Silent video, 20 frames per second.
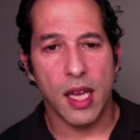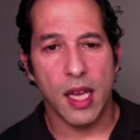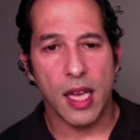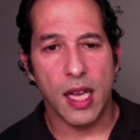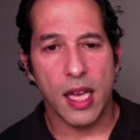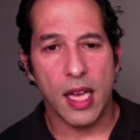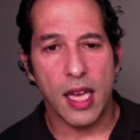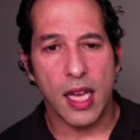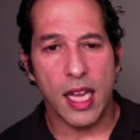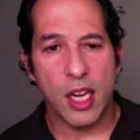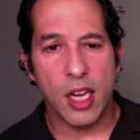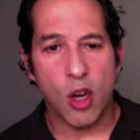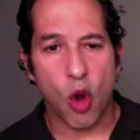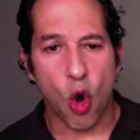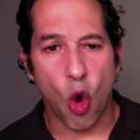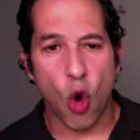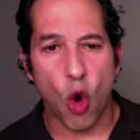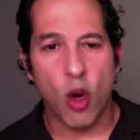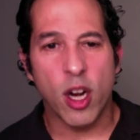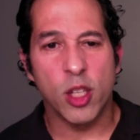in
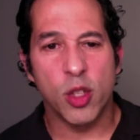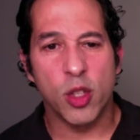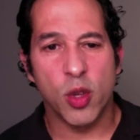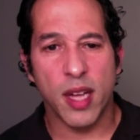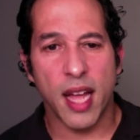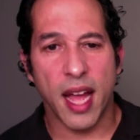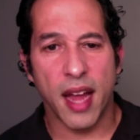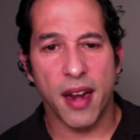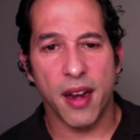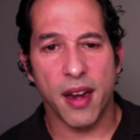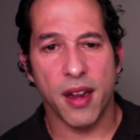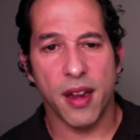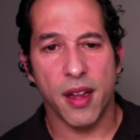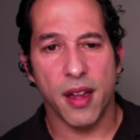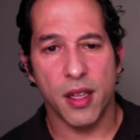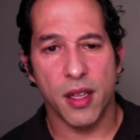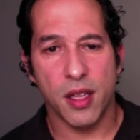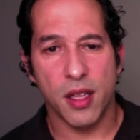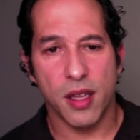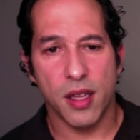order to get
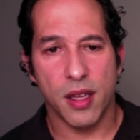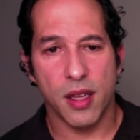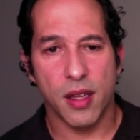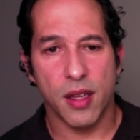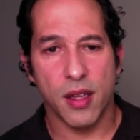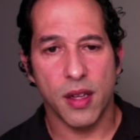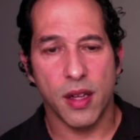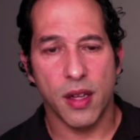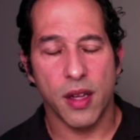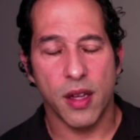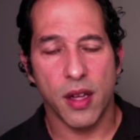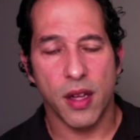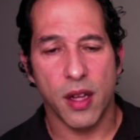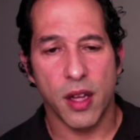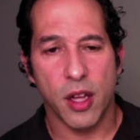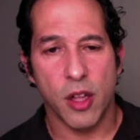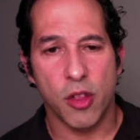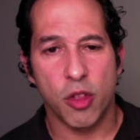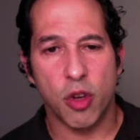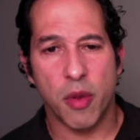
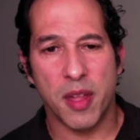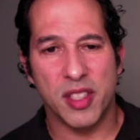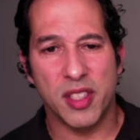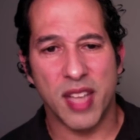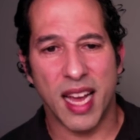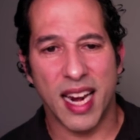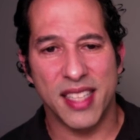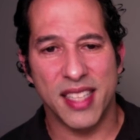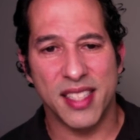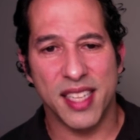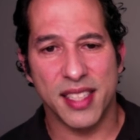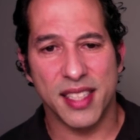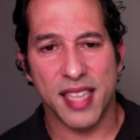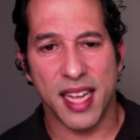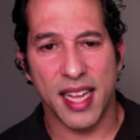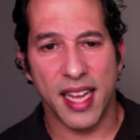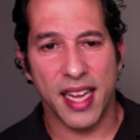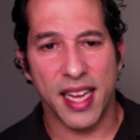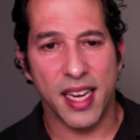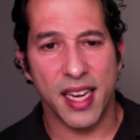to the challenges
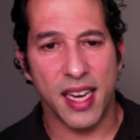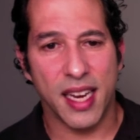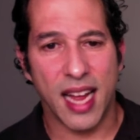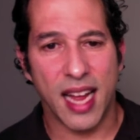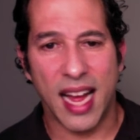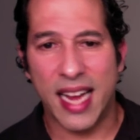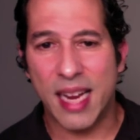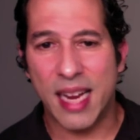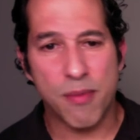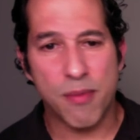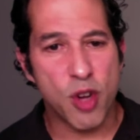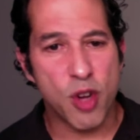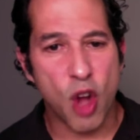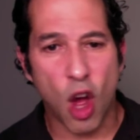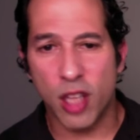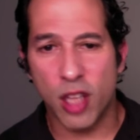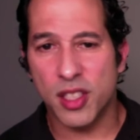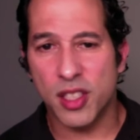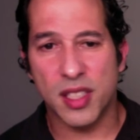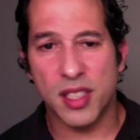ahead. I am
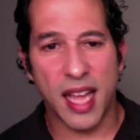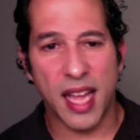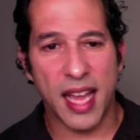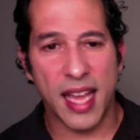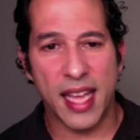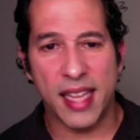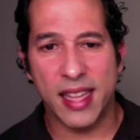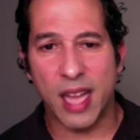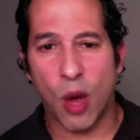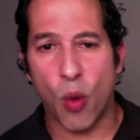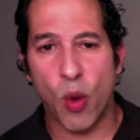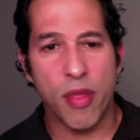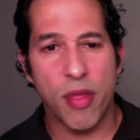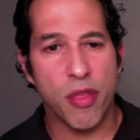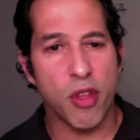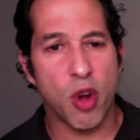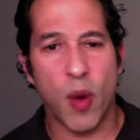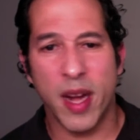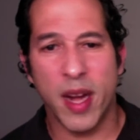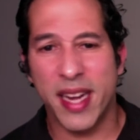not saying that we
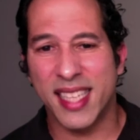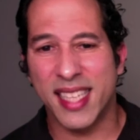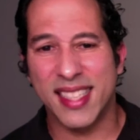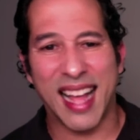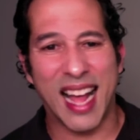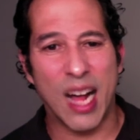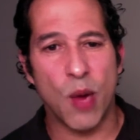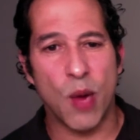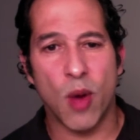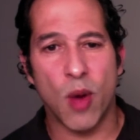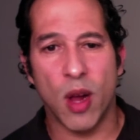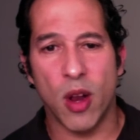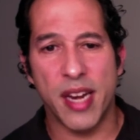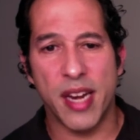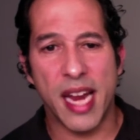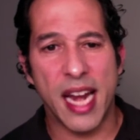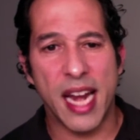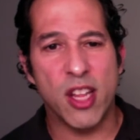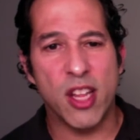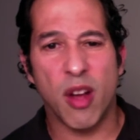throw in the towel on
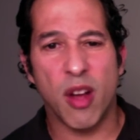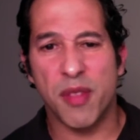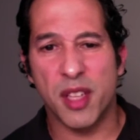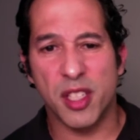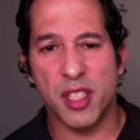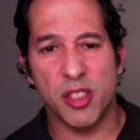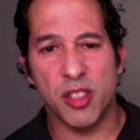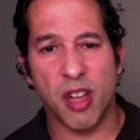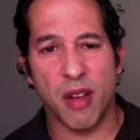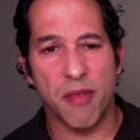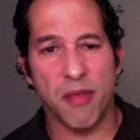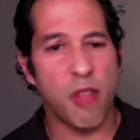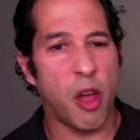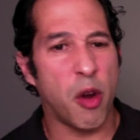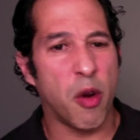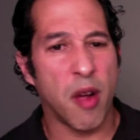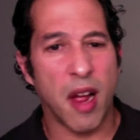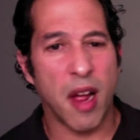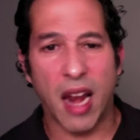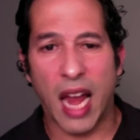any of this stuff, not
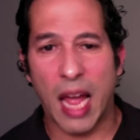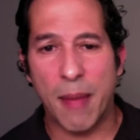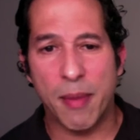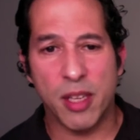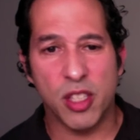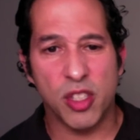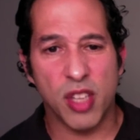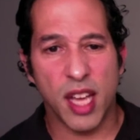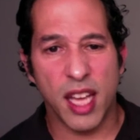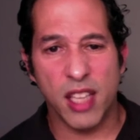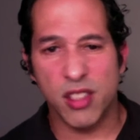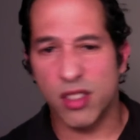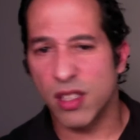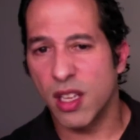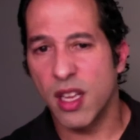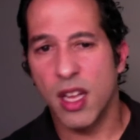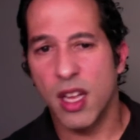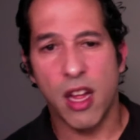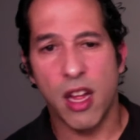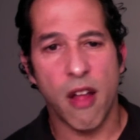on climate change,
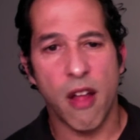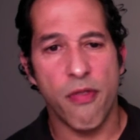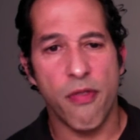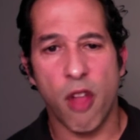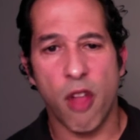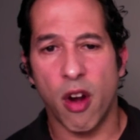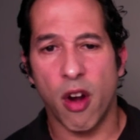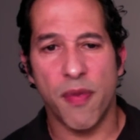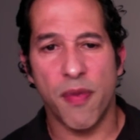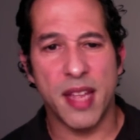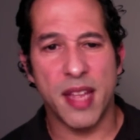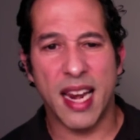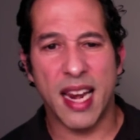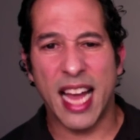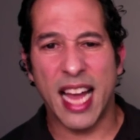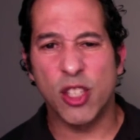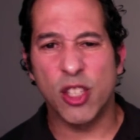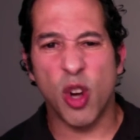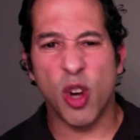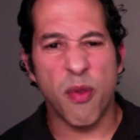not on the
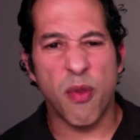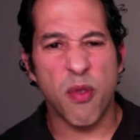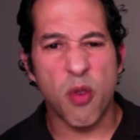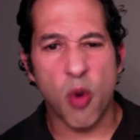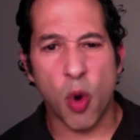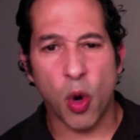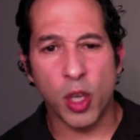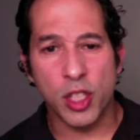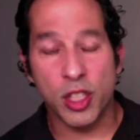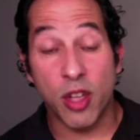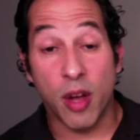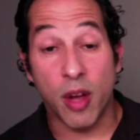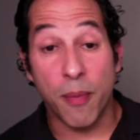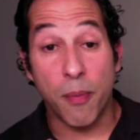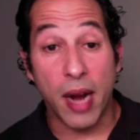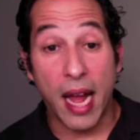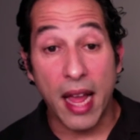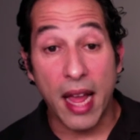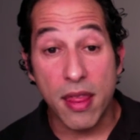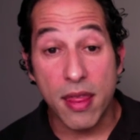election, of course not, but
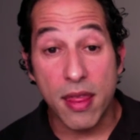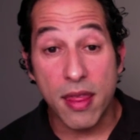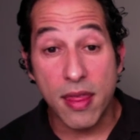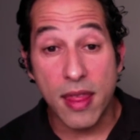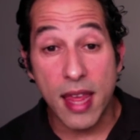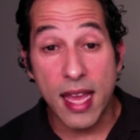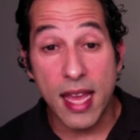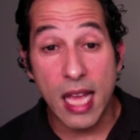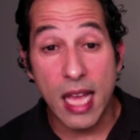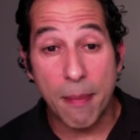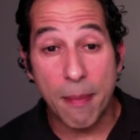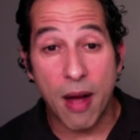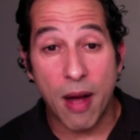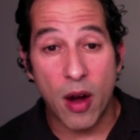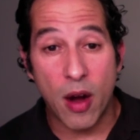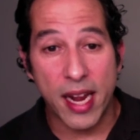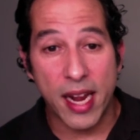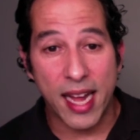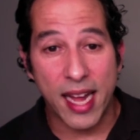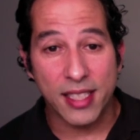I think about
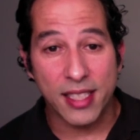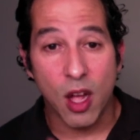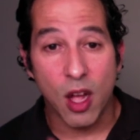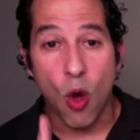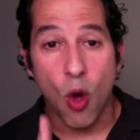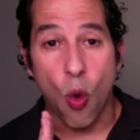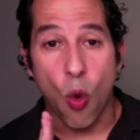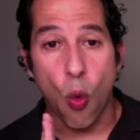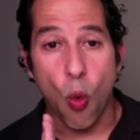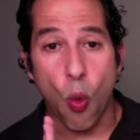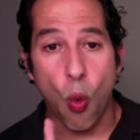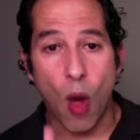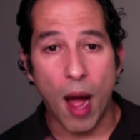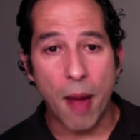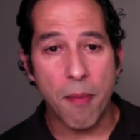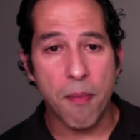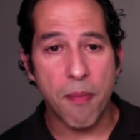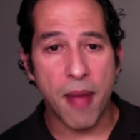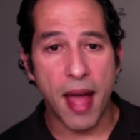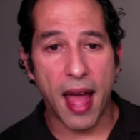it as one
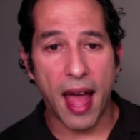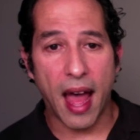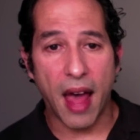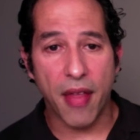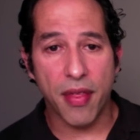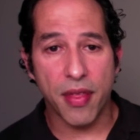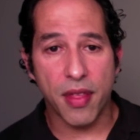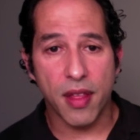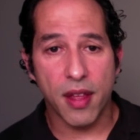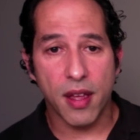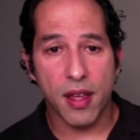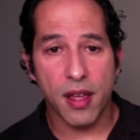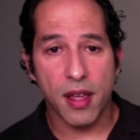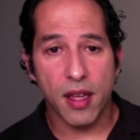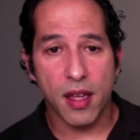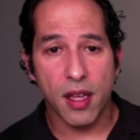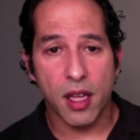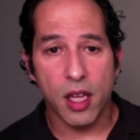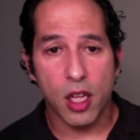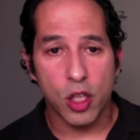path,
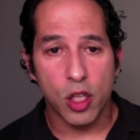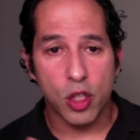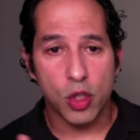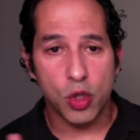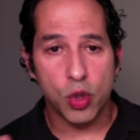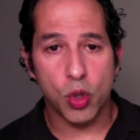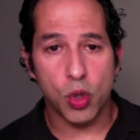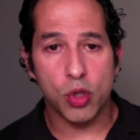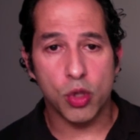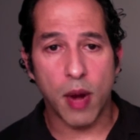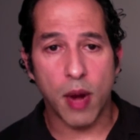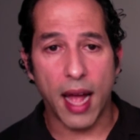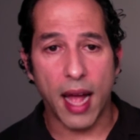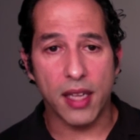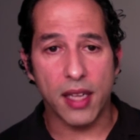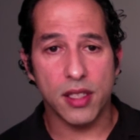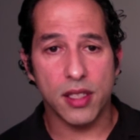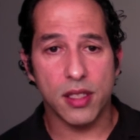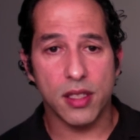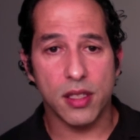two
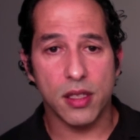tracks.